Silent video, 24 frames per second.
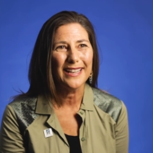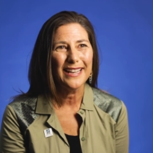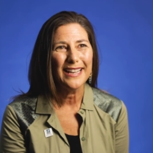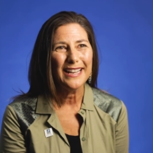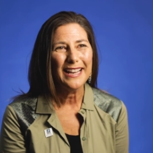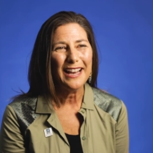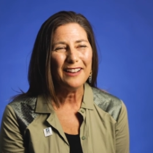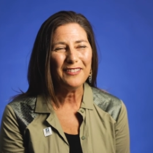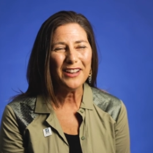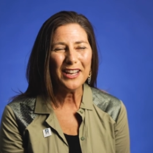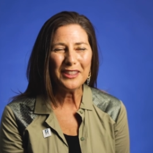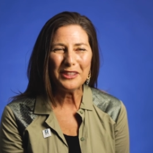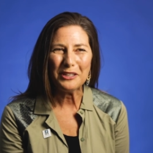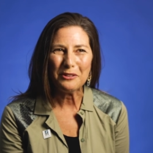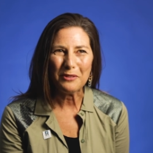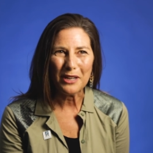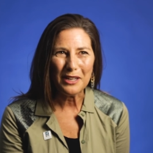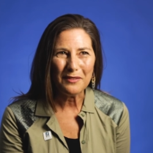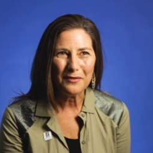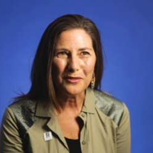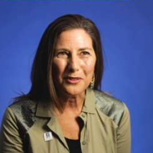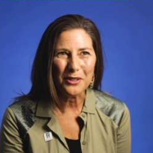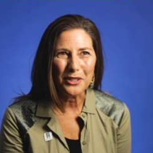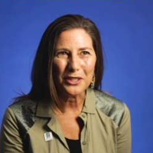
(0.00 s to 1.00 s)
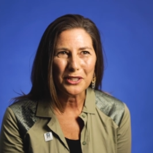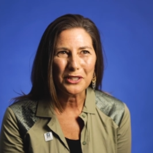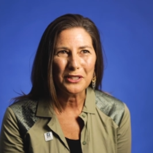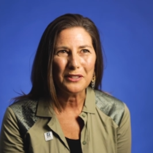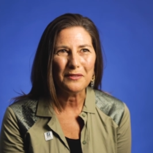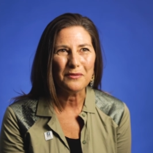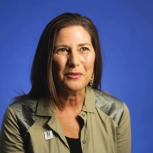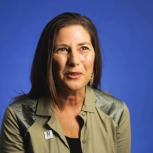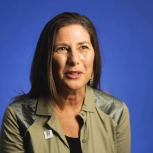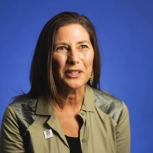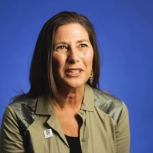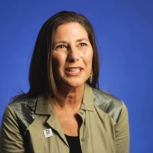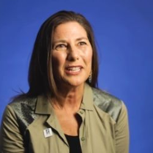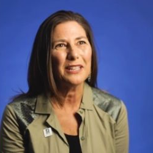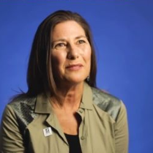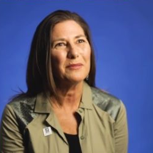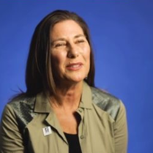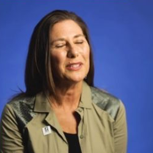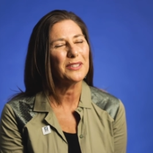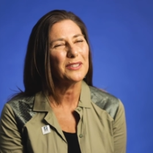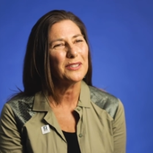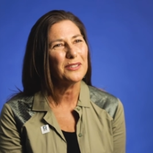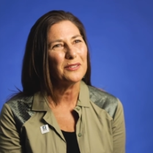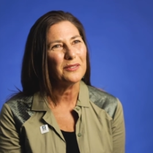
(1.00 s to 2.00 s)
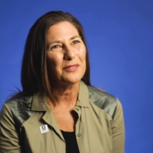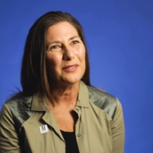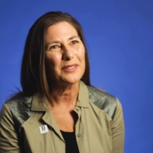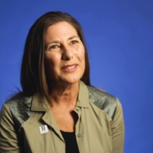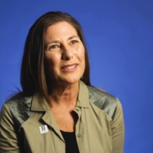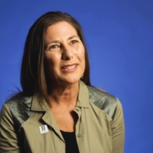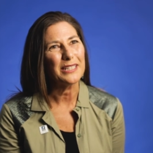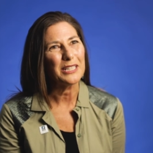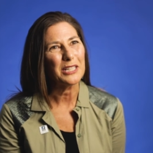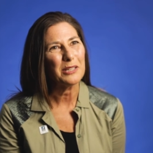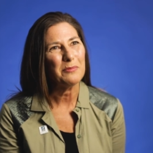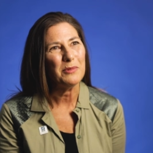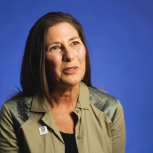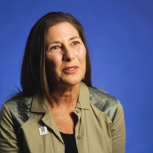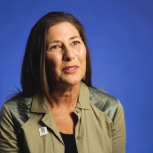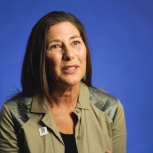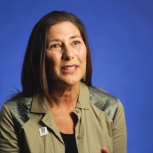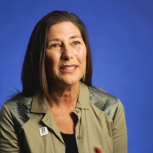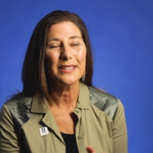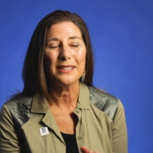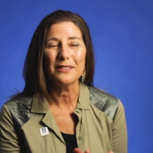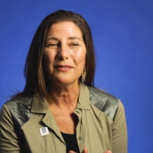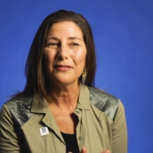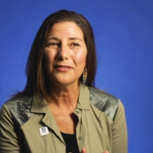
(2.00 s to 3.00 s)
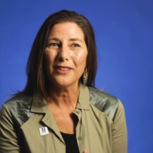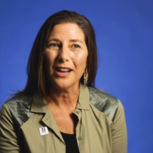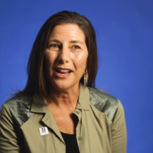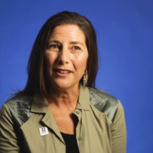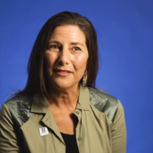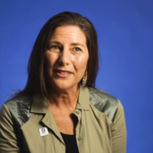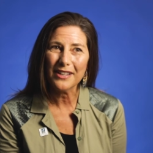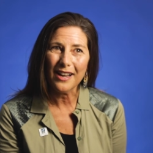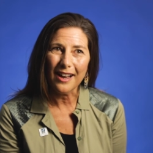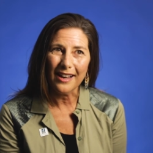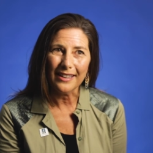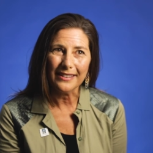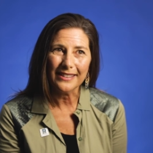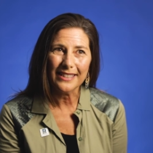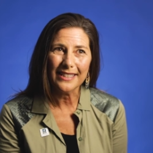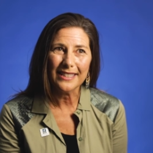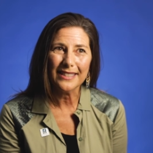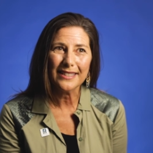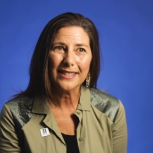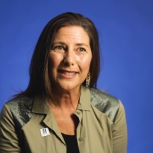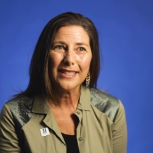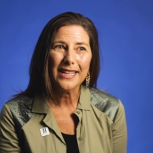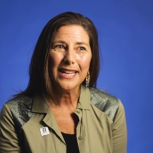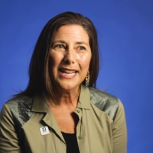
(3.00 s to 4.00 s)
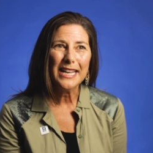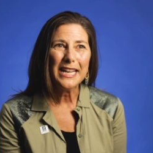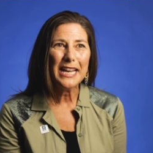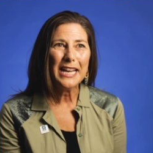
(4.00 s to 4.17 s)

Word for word: I've had the great fortune of working with students and communities in five continents,